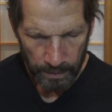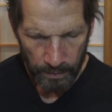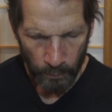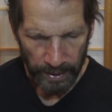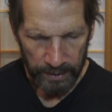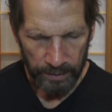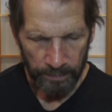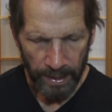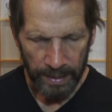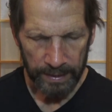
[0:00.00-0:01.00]
Wake the
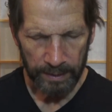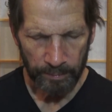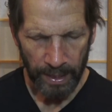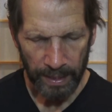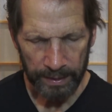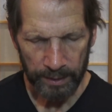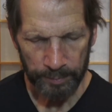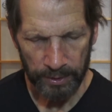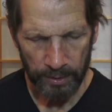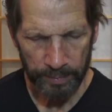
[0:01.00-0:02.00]
mind and body
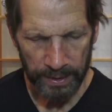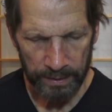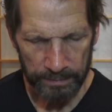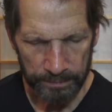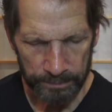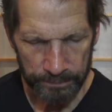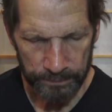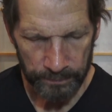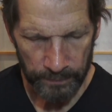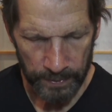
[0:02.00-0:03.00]
up a little bit.
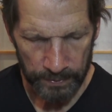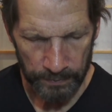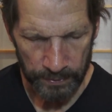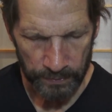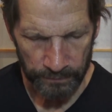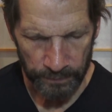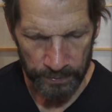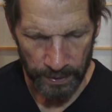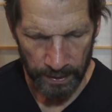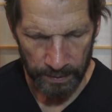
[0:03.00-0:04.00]
Do this a few
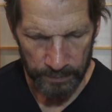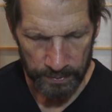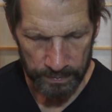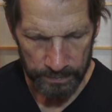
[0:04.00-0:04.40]
times.